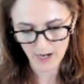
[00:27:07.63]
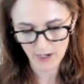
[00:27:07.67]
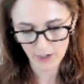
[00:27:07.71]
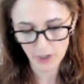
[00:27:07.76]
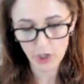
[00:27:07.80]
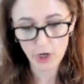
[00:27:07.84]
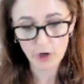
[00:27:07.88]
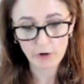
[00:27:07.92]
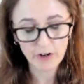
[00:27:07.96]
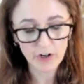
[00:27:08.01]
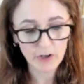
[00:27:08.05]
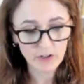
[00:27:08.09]

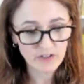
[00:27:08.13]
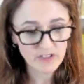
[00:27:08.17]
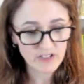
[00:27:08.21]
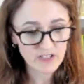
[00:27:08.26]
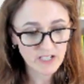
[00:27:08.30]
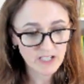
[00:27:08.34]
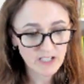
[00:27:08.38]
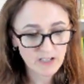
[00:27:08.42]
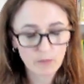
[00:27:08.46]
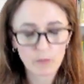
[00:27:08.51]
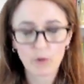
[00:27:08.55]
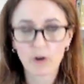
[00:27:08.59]

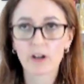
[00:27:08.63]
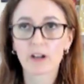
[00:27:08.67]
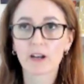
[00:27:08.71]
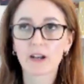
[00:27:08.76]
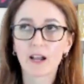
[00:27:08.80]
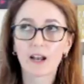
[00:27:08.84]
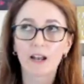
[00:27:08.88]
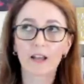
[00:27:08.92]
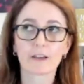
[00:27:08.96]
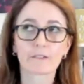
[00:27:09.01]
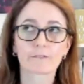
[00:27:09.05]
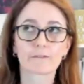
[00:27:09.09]
Curiosity, what
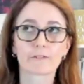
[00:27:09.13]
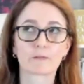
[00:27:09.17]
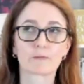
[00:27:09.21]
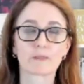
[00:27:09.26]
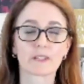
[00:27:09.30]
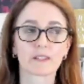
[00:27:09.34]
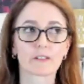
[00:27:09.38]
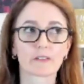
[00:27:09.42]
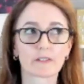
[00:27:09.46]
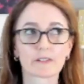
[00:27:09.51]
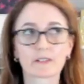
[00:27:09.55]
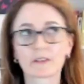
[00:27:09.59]
can I learn
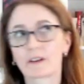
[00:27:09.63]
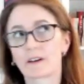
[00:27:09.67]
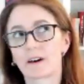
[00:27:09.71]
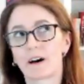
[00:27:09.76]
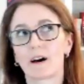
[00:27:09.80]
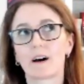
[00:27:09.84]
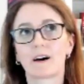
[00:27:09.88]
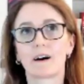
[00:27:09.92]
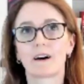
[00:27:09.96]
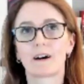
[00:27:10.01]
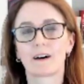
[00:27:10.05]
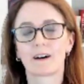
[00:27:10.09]
from this?
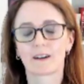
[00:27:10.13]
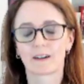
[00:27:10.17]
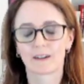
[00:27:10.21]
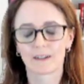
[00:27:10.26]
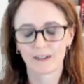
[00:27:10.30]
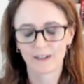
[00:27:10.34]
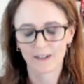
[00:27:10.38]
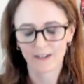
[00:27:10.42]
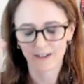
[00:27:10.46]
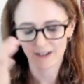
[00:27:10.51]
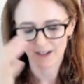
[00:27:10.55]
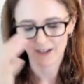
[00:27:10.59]

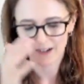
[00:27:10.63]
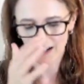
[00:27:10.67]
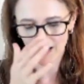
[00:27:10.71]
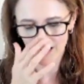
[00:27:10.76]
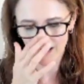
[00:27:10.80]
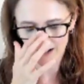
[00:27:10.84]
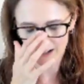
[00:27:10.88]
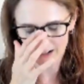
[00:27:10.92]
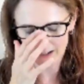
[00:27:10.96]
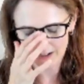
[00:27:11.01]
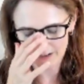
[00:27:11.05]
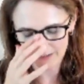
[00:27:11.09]

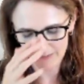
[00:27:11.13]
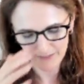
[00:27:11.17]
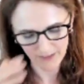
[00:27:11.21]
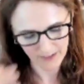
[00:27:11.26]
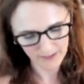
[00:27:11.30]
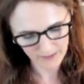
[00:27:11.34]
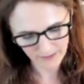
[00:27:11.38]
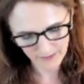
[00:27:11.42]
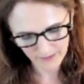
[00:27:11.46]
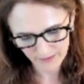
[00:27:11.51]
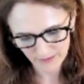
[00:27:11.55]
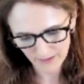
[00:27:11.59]

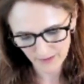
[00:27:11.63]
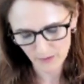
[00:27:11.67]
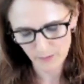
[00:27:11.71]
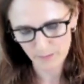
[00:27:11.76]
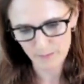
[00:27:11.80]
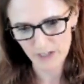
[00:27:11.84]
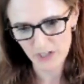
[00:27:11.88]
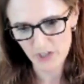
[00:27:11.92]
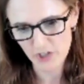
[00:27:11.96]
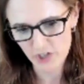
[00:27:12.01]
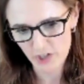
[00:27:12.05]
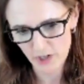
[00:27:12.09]
That's
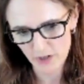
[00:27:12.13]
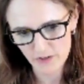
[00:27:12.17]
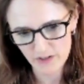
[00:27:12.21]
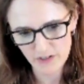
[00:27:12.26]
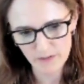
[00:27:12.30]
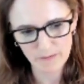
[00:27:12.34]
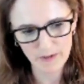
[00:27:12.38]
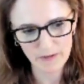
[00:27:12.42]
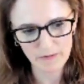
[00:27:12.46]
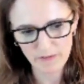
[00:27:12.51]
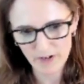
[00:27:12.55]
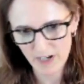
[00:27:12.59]
been shown
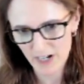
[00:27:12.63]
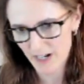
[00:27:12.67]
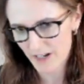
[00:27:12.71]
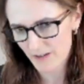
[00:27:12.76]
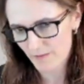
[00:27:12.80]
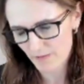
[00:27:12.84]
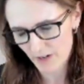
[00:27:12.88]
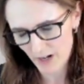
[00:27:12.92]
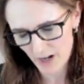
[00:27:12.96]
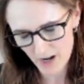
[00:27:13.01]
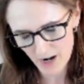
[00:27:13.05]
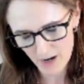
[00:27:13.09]
to be
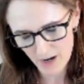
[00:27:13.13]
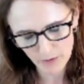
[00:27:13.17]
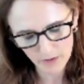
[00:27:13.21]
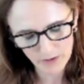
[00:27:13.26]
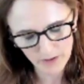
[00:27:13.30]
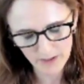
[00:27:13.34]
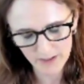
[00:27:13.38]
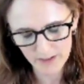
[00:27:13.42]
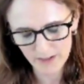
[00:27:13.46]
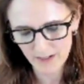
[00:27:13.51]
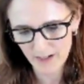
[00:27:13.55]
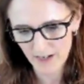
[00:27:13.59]
really
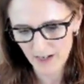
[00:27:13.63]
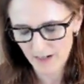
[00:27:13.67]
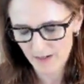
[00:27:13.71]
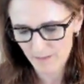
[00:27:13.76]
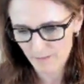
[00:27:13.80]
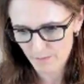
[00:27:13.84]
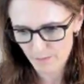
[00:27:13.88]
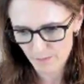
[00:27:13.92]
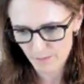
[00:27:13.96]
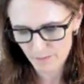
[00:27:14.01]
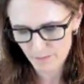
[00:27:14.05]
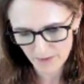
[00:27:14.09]
reliable
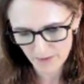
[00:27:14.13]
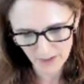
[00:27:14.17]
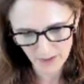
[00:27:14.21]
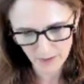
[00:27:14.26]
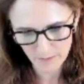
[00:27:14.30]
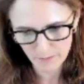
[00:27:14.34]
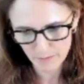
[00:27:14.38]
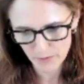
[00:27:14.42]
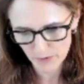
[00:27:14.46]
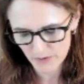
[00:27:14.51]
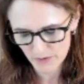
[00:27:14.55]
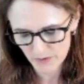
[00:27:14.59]
in
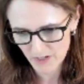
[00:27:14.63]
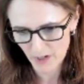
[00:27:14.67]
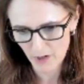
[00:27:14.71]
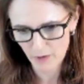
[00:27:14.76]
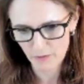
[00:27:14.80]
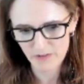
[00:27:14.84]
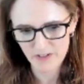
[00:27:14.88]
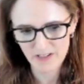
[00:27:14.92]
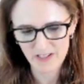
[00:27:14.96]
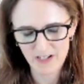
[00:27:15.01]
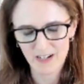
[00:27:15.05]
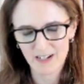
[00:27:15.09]
boosting your
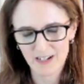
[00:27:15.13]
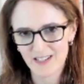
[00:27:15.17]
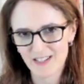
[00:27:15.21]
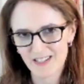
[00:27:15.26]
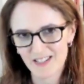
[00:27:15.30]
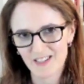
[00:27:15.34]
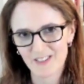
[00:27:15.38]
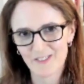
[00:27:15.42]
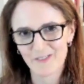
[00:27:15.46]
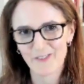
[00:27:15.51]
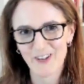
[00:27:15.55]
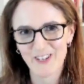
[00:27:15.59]

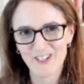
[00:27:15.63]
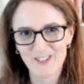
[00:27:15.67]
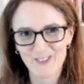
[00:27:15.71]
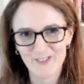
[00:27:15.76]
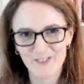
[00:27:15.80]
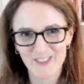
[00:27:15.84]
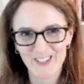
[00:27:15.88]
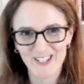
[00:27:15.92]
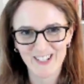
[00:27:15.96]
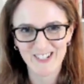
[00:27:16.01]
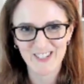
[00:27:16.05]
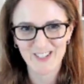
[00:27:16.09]
resilience in the face
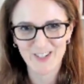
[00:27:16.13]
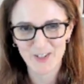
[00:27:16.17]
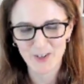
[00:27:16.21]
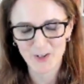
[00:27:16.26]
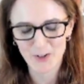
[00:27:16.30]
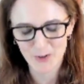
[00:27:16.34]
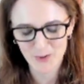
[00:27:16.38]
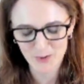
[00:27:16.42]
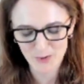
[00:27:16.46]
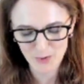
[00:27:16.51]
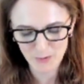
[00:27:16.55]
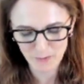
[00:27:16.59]
of things that are
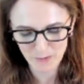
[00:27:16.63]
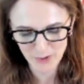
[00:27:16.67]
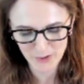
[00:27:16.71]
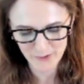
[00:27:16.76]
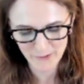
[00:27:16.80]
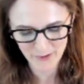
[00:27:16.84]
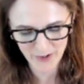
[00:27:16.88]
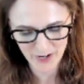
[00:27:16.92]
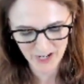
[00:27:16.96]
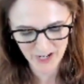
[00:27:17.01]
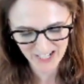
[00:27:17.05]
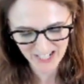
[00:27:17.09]
not so
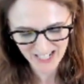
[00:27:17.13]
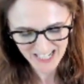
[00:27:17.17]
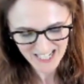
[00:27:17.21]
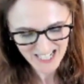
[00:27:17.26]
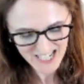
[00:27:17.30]
much fun.